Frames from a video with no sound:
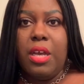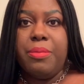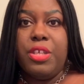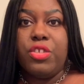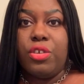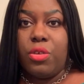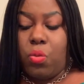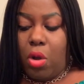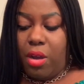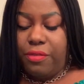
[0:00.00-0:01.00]
These are the
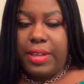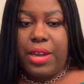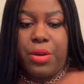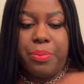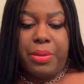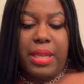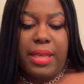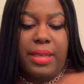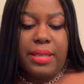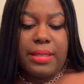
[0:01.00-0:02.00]
wallflower
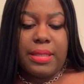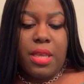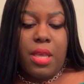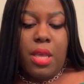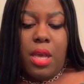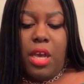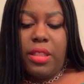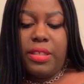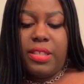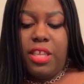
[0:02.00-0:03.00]
plugs.
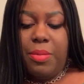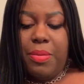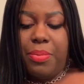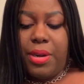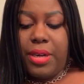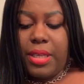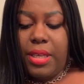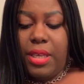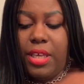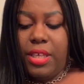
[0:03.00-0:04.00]
The cinnamon bark
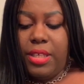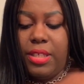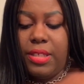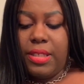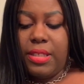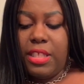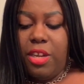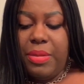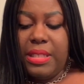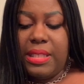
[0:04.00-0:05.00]
is
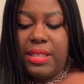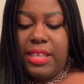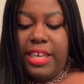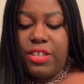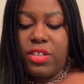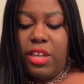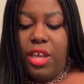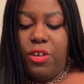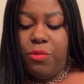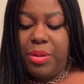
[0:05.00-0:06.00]
cinnamon sticks,
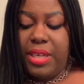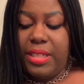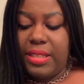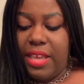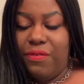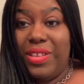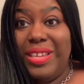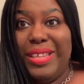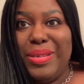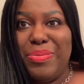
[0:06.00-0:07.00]
clove buds, and
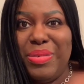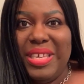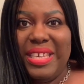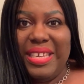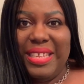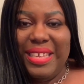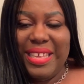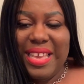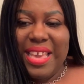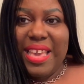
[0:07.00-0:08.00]
vanilla bean.
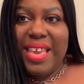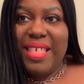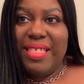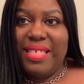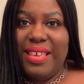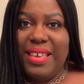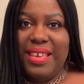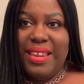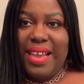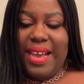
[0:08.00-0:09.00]
And
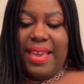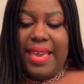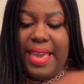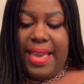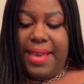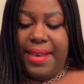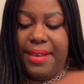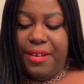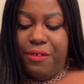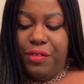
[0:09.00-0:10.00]
then I
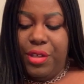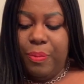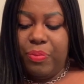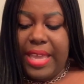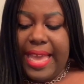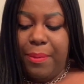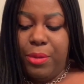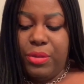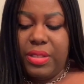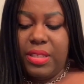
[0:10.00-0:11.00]
have
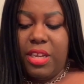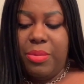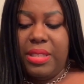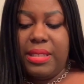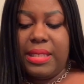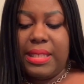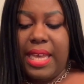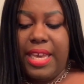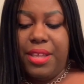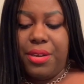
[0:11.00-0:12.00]
apple cinnamon
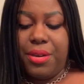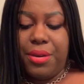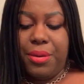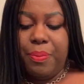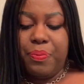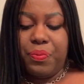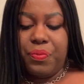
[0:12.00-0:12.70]
cider.